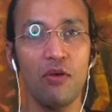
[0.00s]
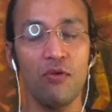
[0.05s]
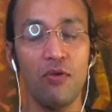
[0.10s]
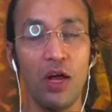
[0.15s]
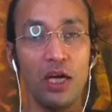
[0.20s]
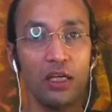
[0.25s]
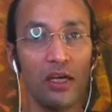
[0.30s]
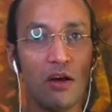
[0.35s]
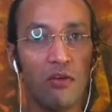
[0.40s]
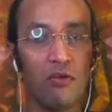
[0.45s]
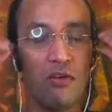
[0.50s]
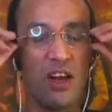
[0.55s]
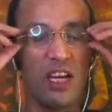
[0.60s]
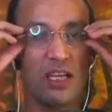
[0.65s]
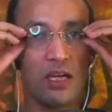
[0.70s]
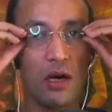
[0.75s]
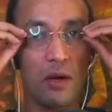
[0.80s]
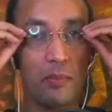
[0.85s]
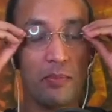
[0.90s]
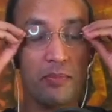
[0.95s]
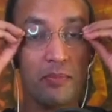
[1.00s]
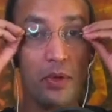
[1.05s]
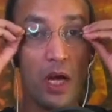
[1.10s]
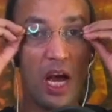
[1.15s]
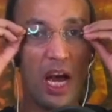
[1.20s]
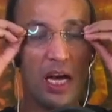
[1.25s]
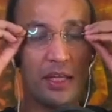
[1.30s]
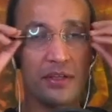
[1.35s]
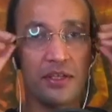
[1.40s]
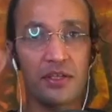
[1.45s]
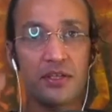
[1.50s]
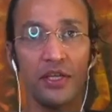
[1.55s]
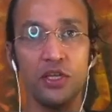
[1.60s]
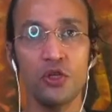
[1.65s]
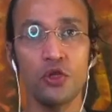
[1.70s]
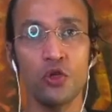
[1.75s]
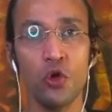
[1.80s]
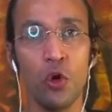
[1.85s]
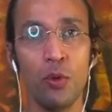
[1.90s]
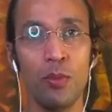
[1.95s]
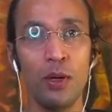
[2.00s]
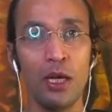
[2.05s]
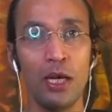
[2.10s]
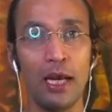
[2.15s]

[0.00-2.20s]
Welcome. This is Noble,